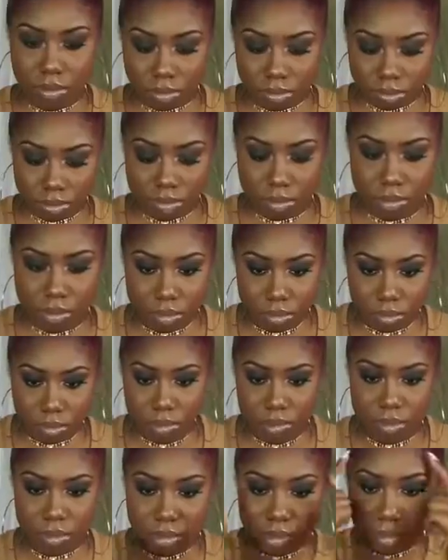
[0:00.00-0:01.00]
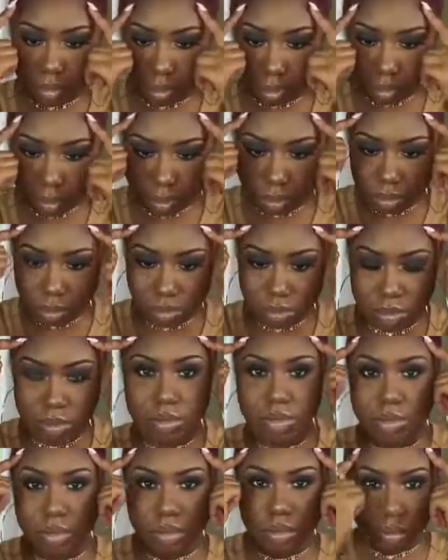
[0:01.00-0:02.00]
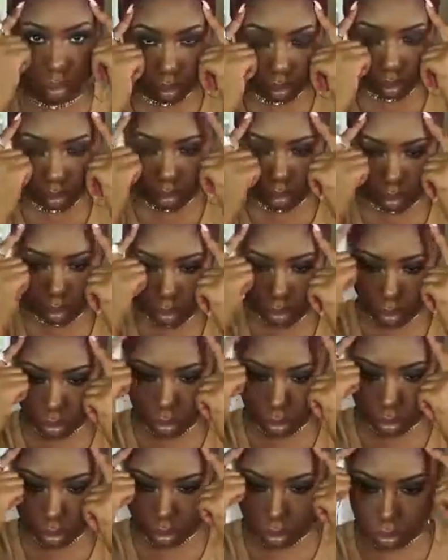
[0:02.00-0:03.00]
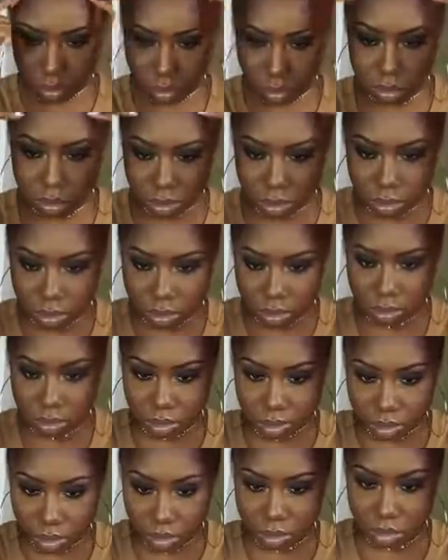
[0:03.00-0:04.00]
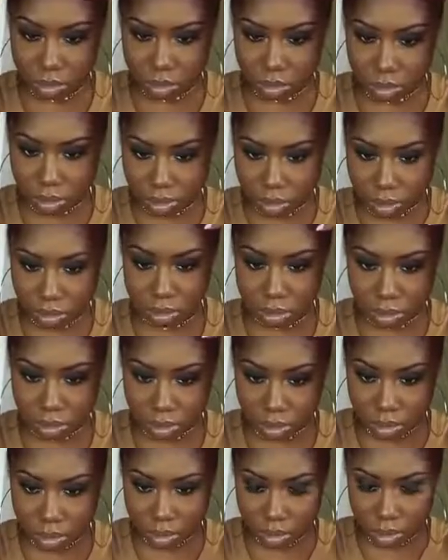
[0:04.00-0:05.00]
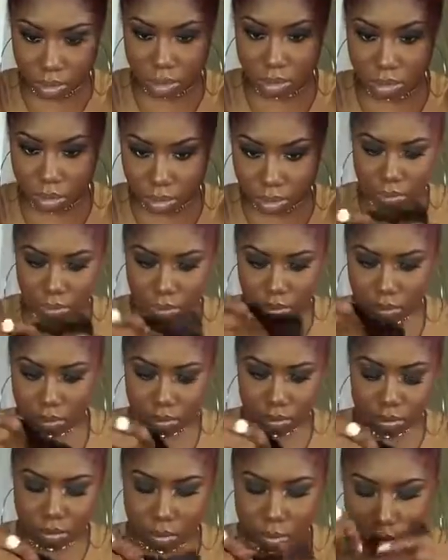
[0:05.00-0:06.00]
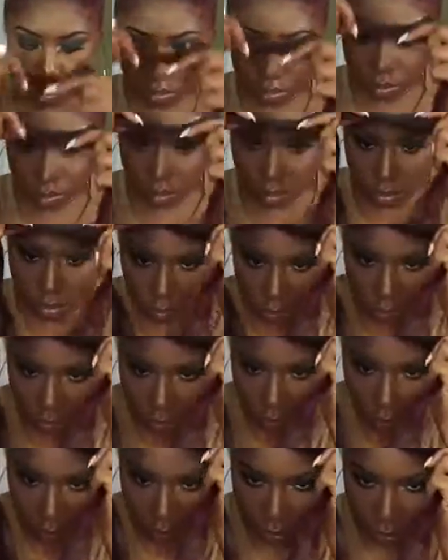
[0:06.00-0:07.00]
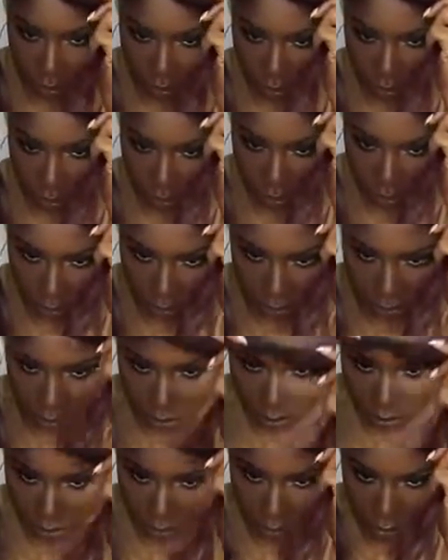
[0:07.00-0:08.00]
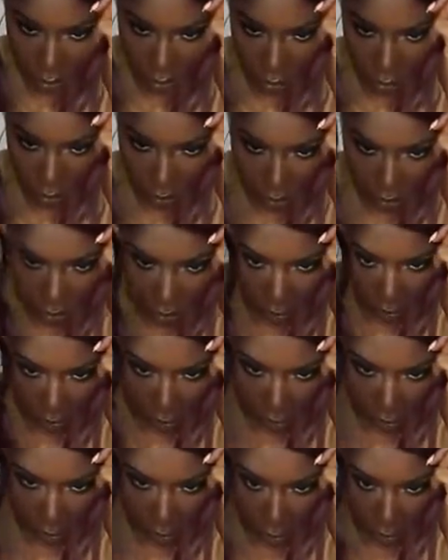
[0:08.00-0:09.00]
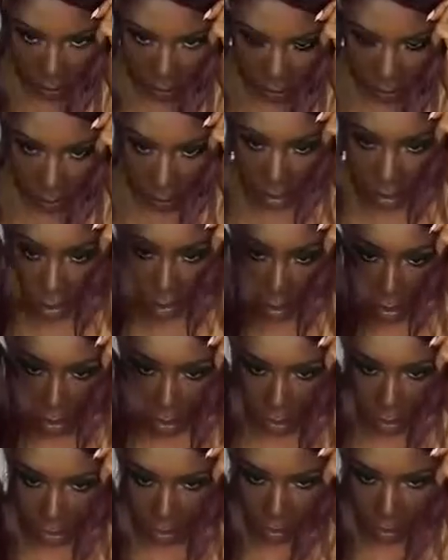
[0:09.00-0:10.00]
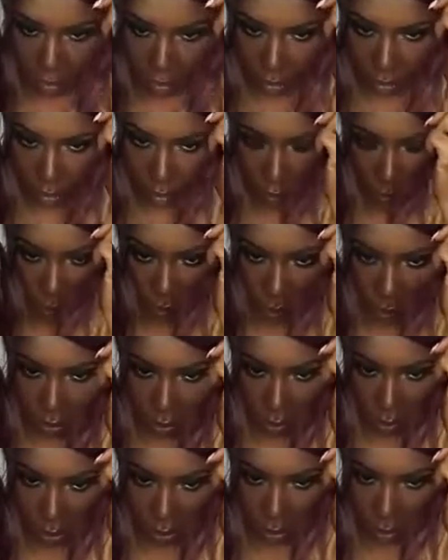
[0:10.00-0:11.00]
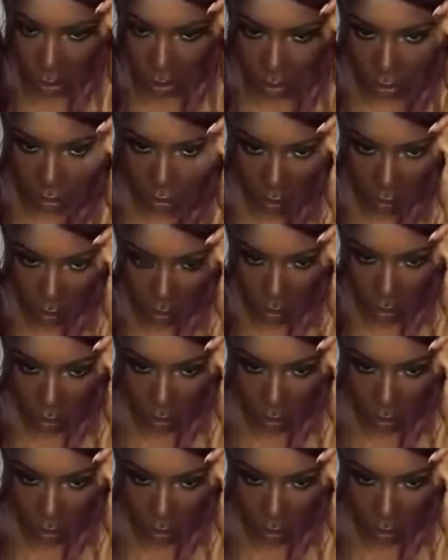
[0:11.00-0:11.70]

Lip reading: virgin hair that I had in before. If you remember, I had that bob in. That's just what this hair is, and I'm taking it right now and I'm just measuring it from pretty much not